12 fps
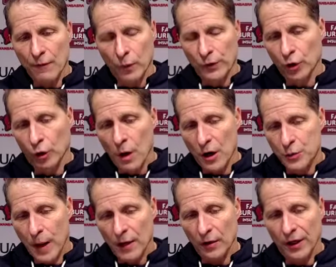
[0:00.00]
We took much
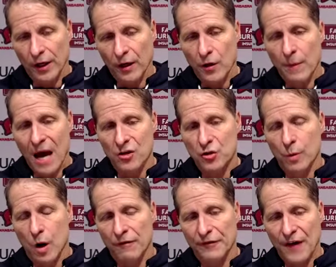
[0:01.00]
better care of the
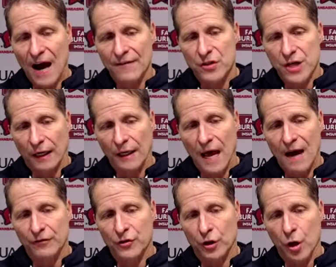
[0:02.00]
basketball, 5 second
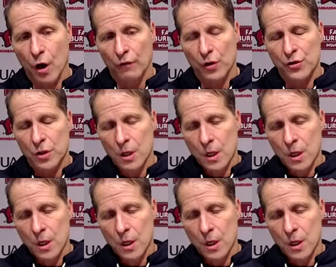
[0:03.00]
half turnovers,